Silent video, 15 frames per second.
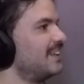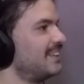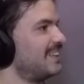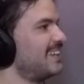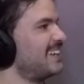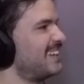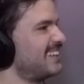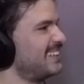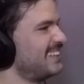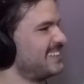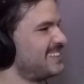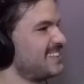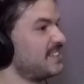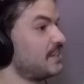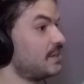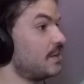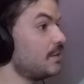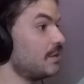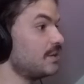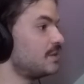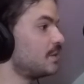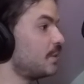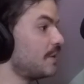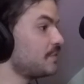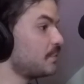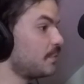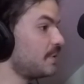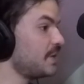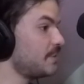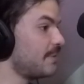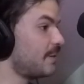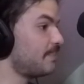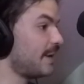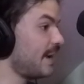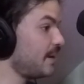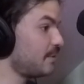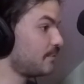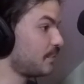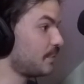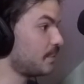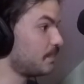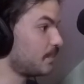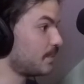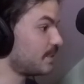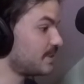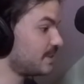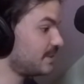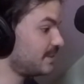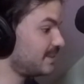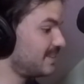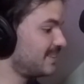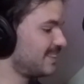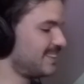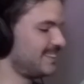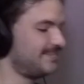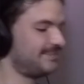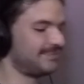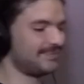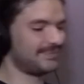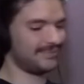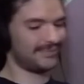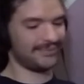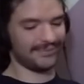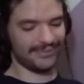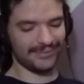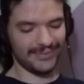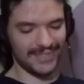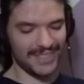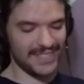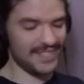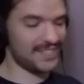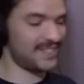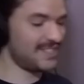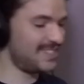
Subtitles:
you don't have to worry about paying for an abortion. Like, she's good.